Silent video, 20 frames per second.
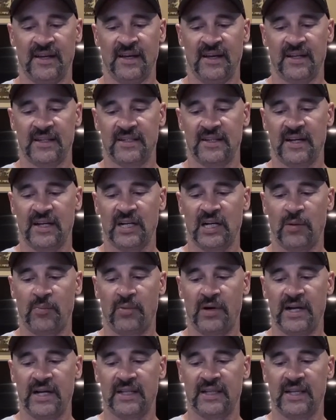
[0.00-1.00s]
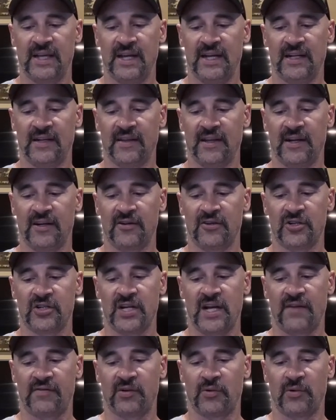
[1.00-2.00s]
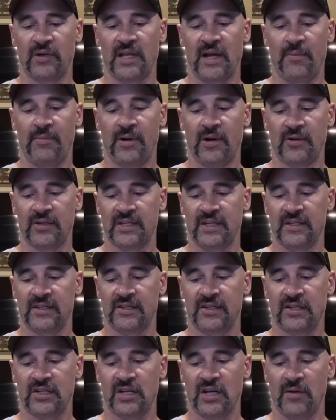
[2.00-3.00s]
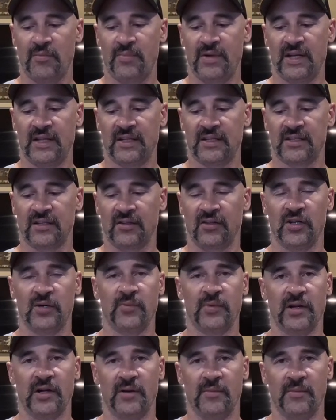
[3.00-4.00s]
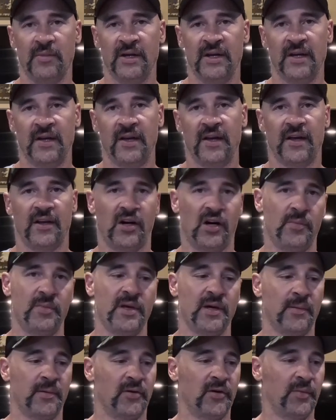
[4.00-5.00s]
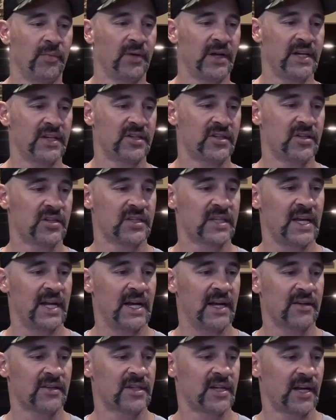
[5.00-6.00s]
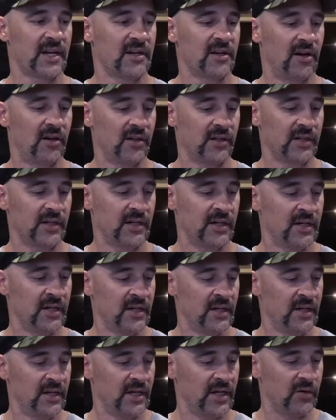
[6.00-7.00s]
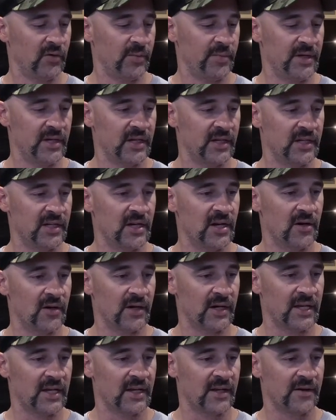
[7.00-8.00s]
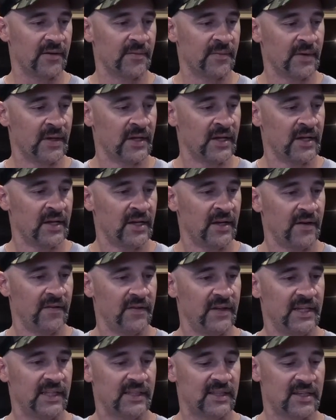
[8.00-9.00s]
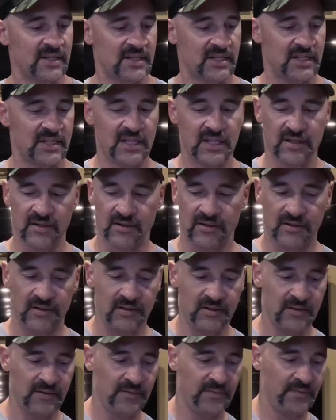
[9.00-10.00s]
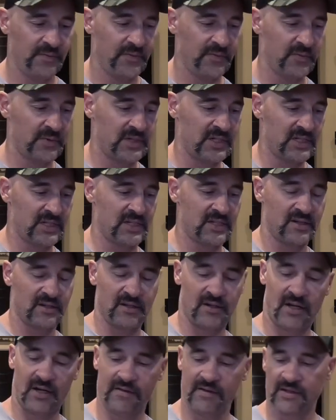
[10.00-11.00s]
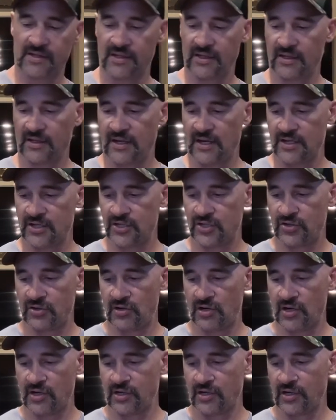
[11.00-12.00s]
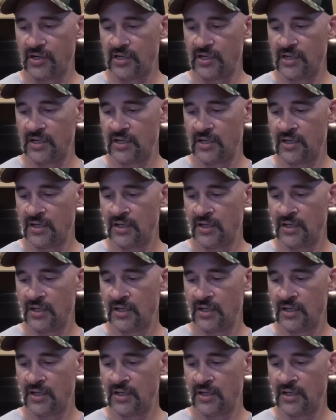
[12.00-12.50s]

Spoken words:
it's not going to break the end of the arrow shaft or where that post is. It's just going to bend this aluminum, and I'll be able to replace just that outside collar, and we'll be good to go again. If you get the steel, which is obviously a lot stronger,